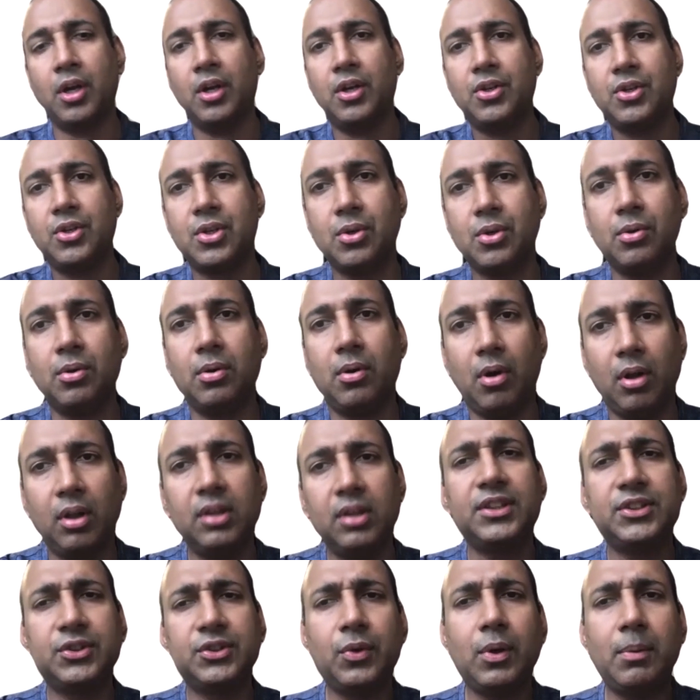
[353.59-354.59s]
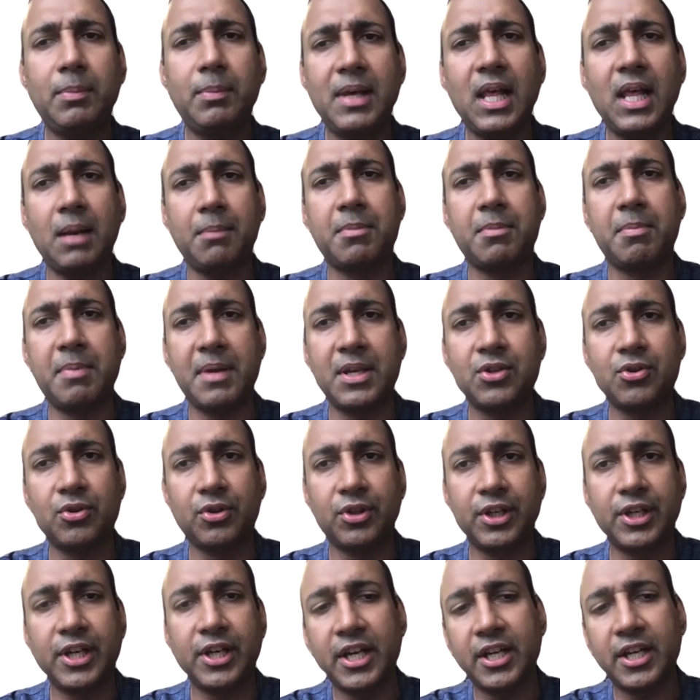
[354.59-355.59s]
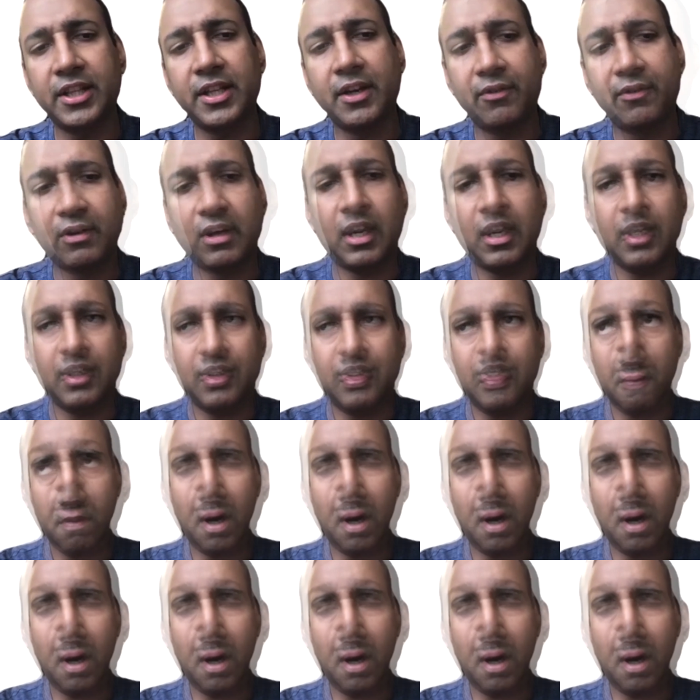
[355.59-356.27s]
So all this will be helped based on the data they have collected.